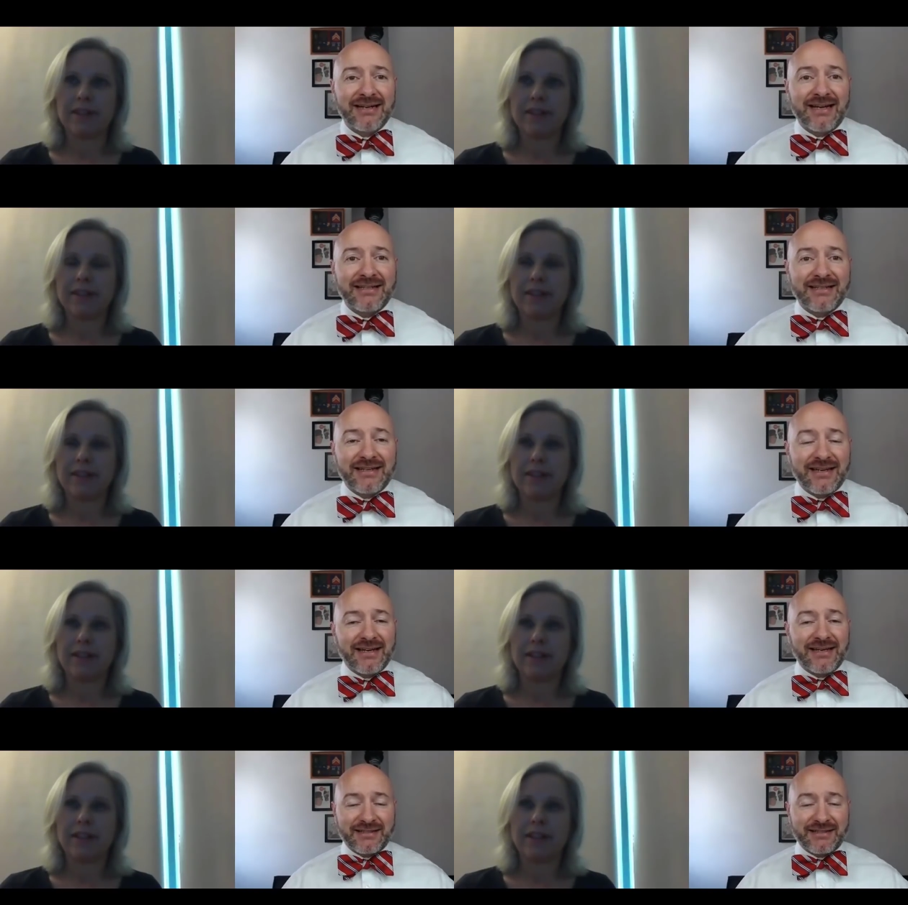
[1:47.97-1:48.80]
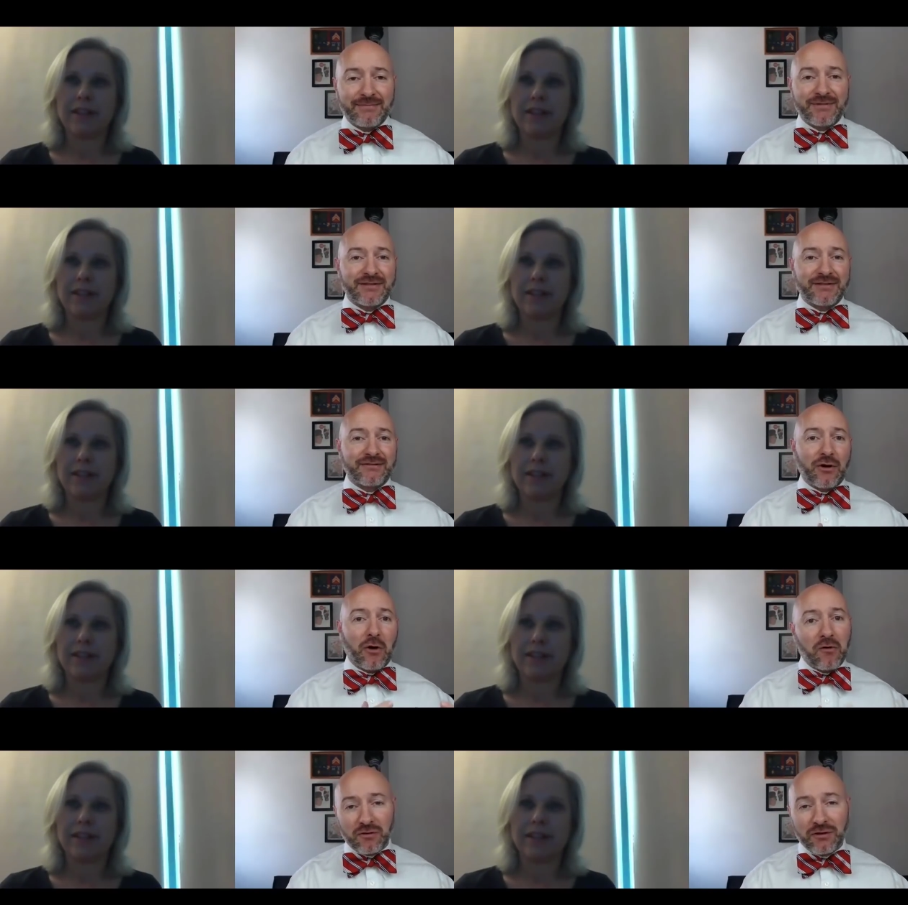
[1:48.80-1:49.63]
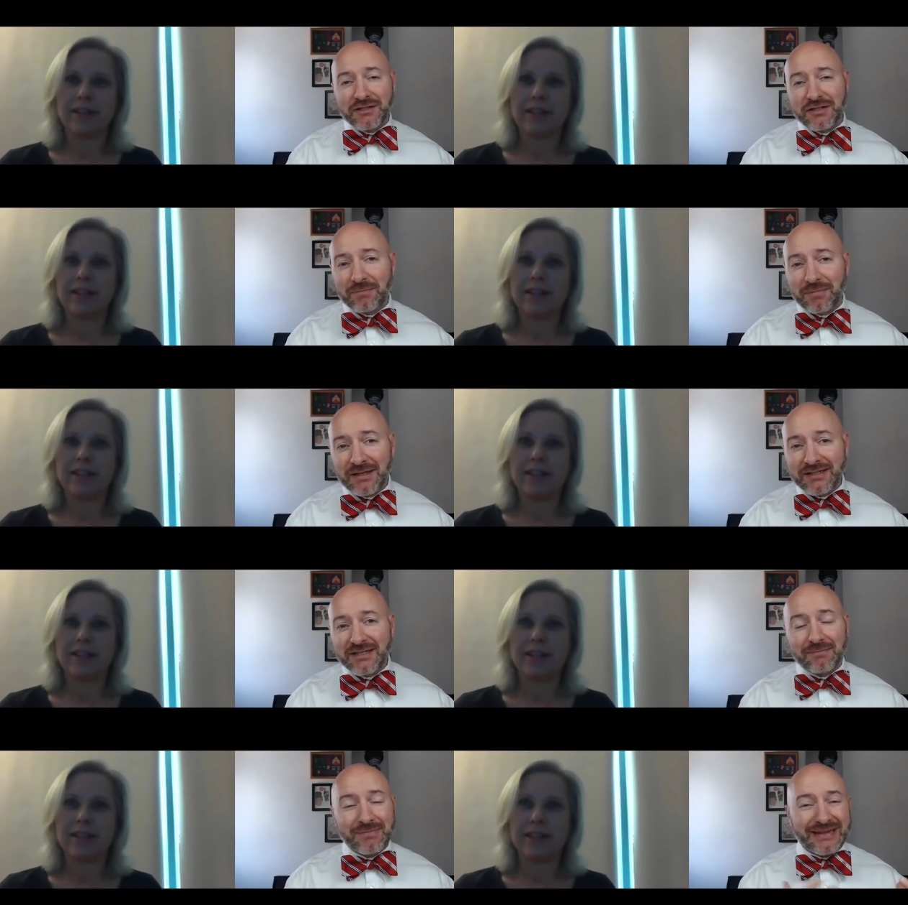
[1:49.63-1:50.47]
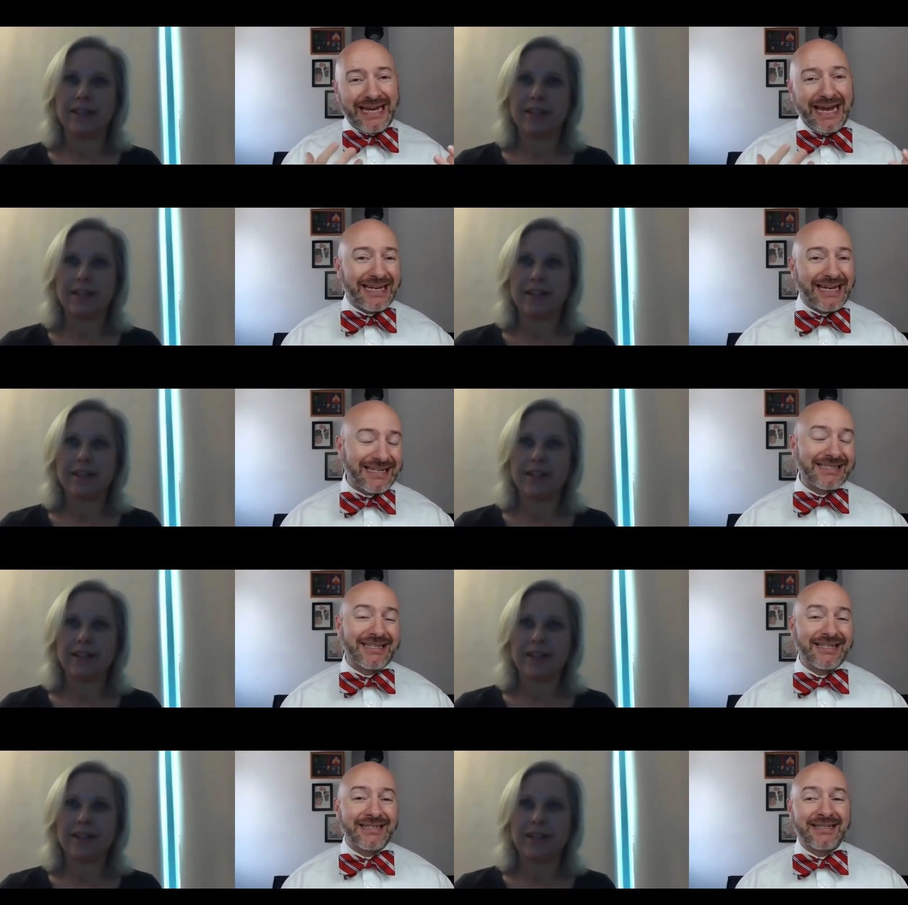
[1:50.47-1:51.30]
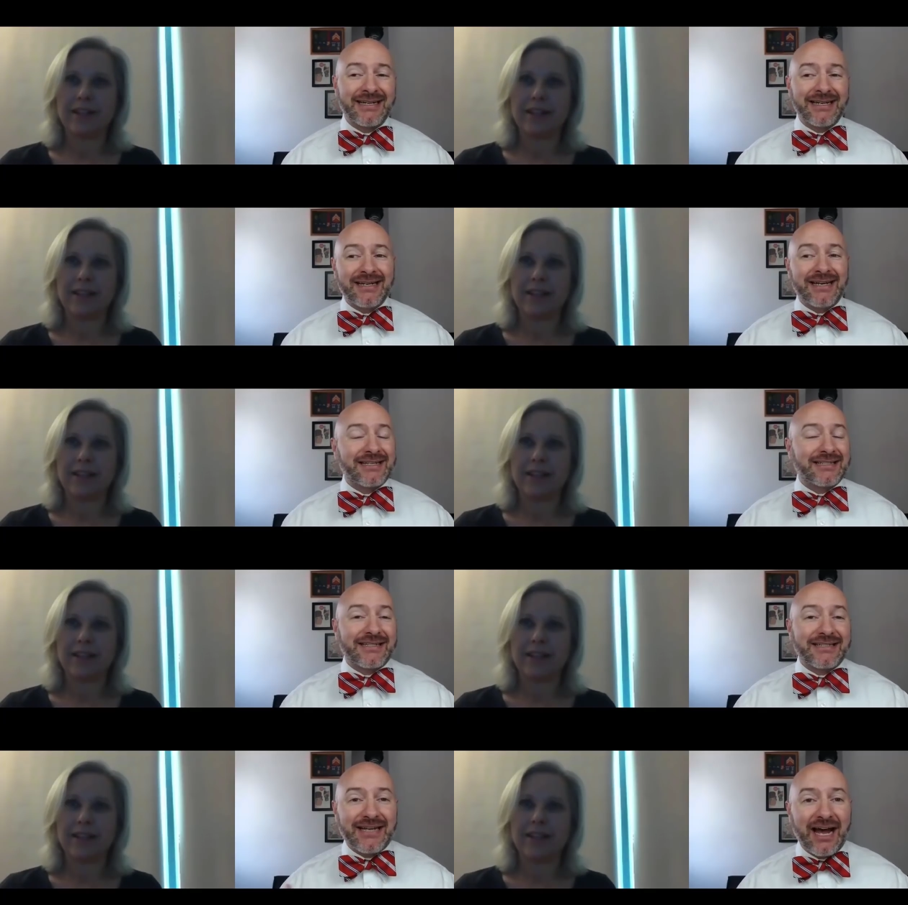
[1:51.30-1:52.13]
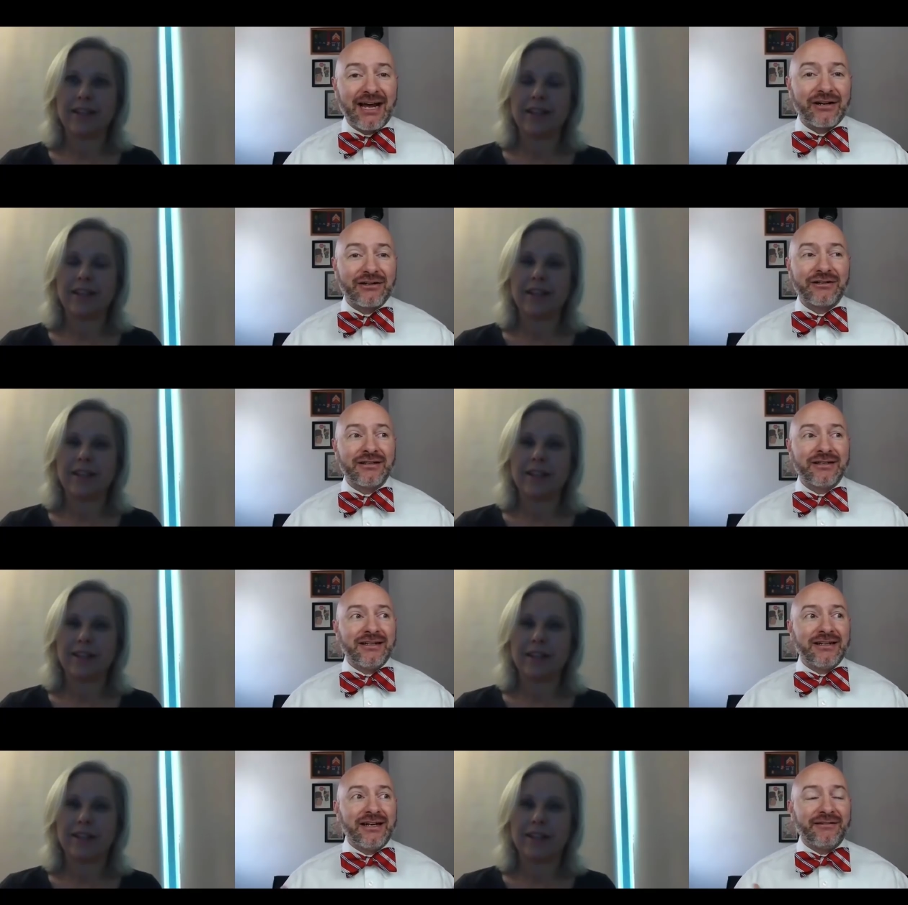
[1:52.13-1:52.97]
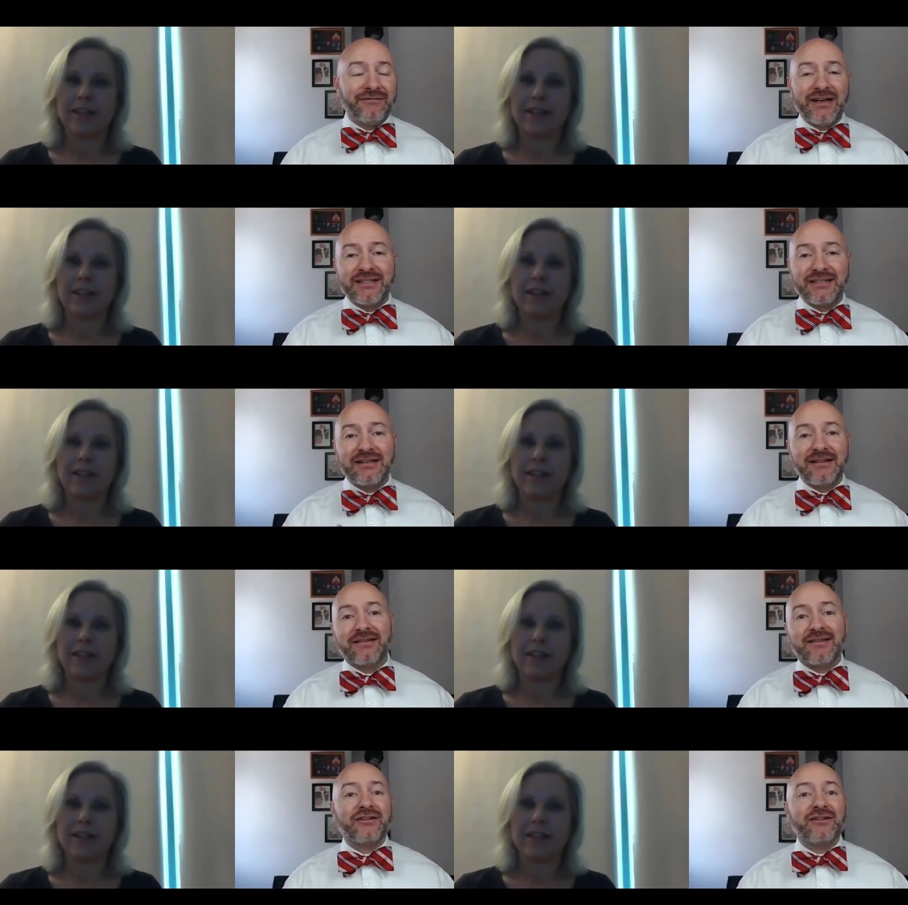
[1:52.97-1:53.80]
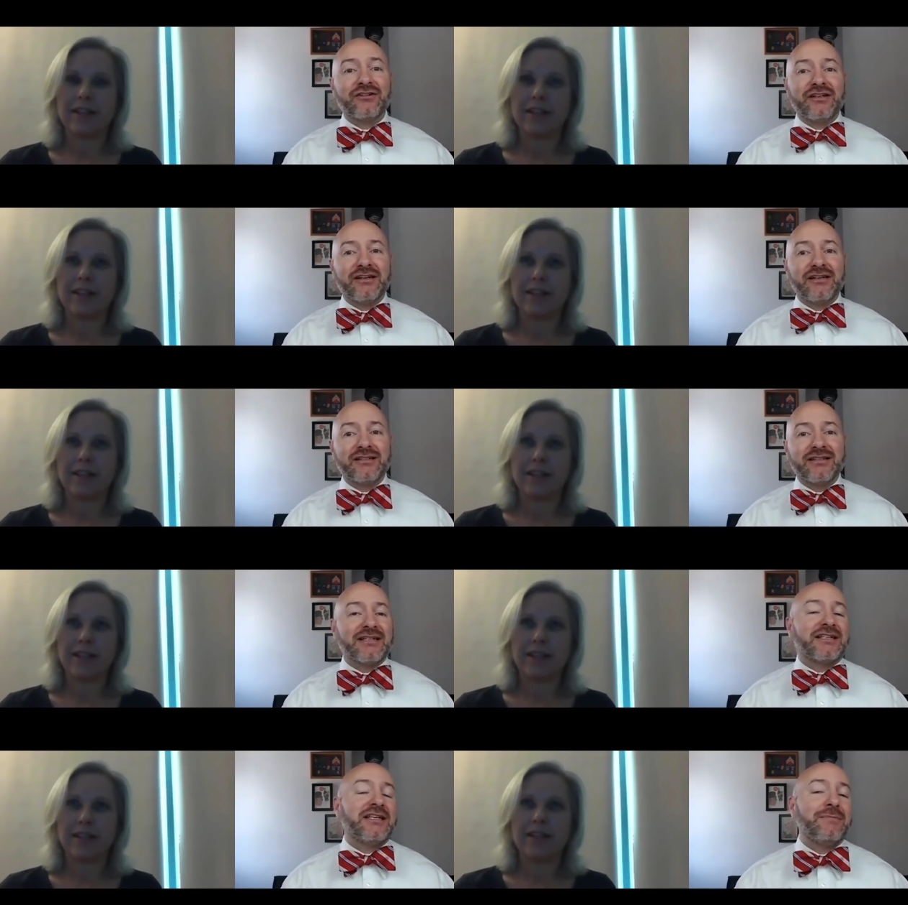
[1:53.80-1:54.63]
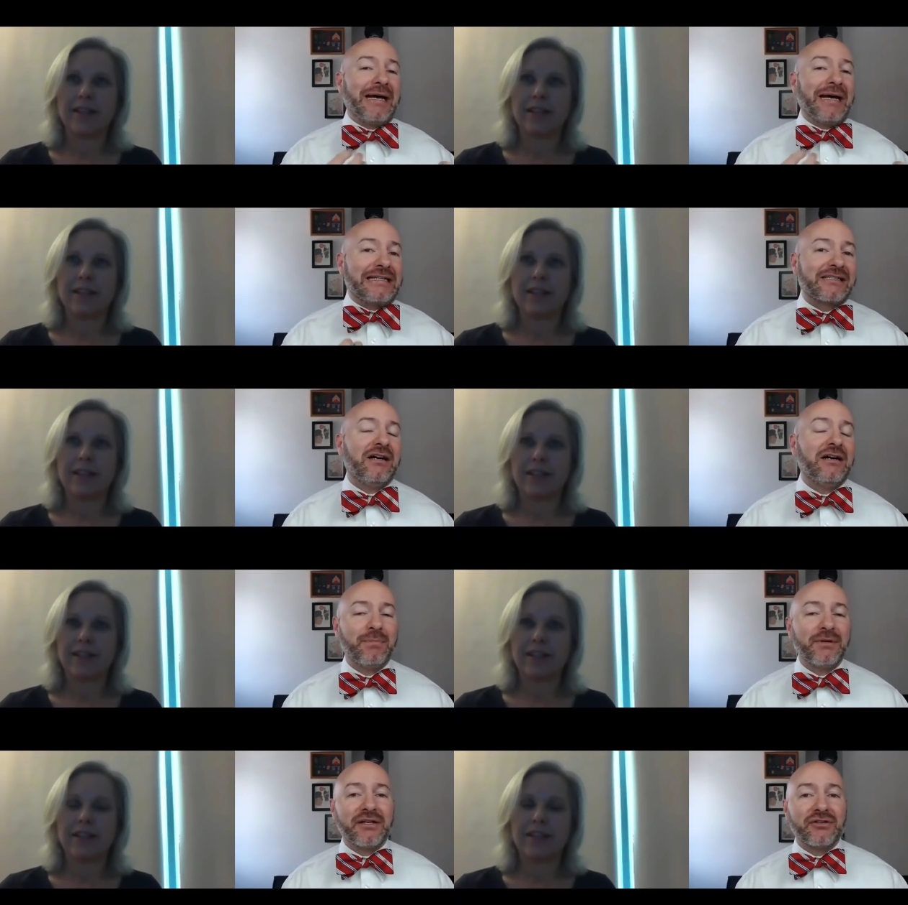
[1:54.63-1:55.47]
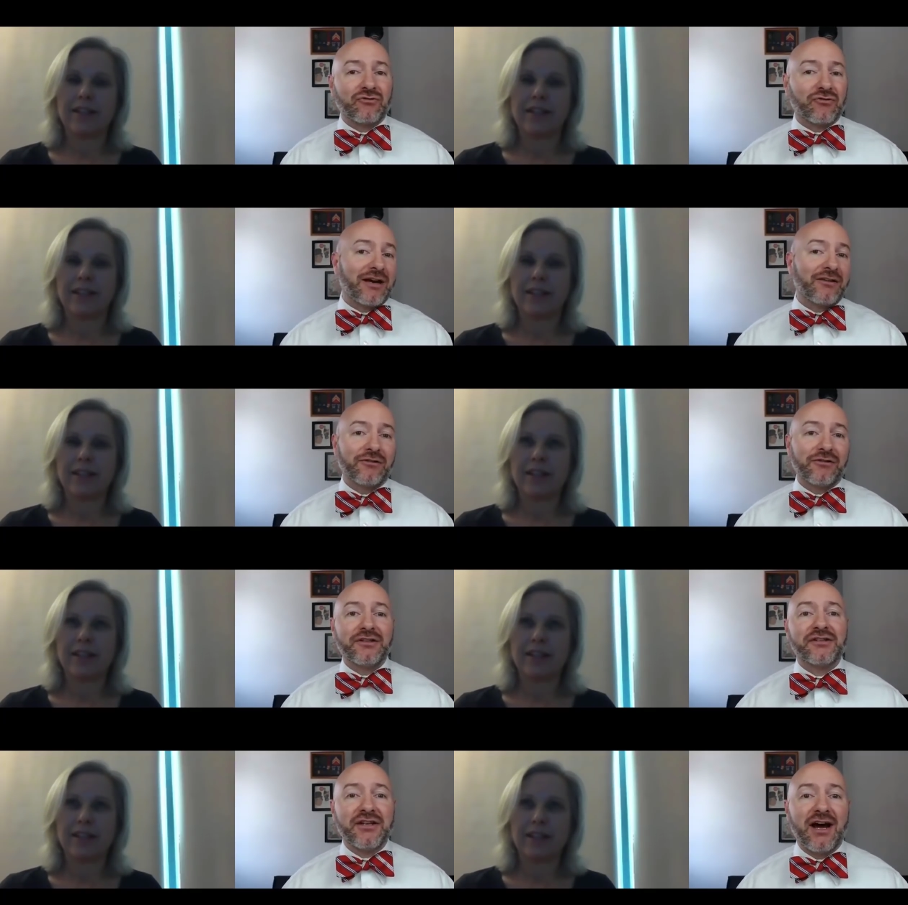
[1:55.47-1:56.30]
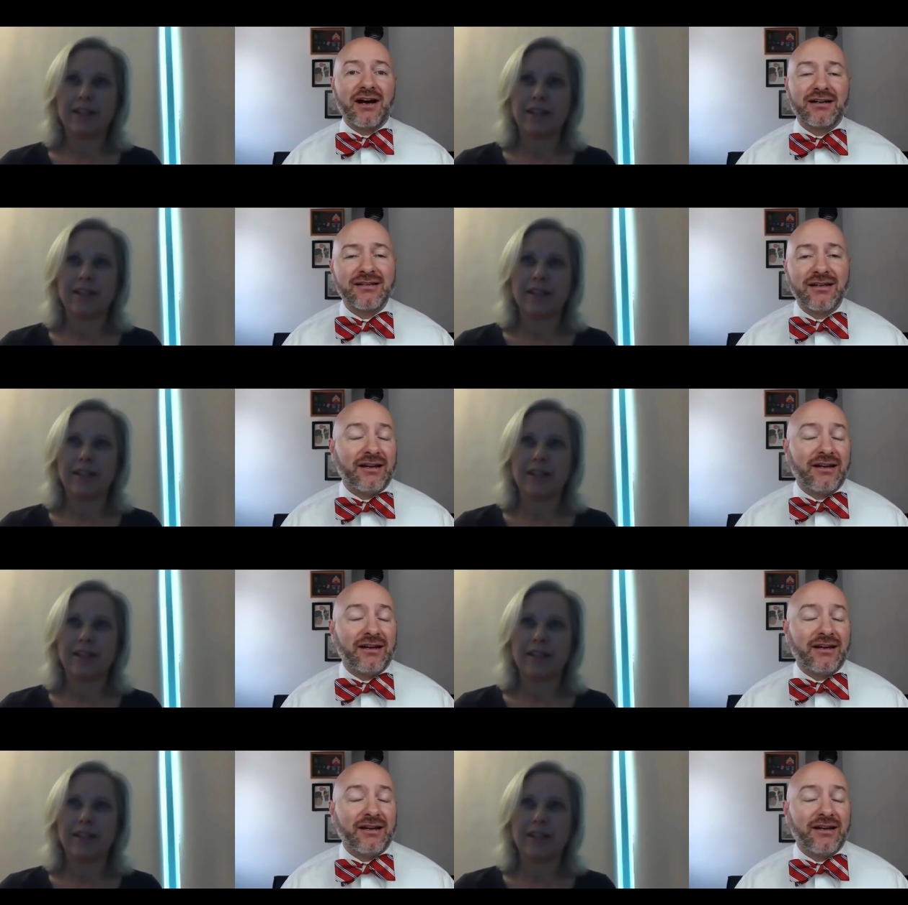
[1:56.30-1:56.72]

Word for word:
Speaker 1: it seems overly simplistic, but that is his entire investing theory is he buys companies rather than stocks,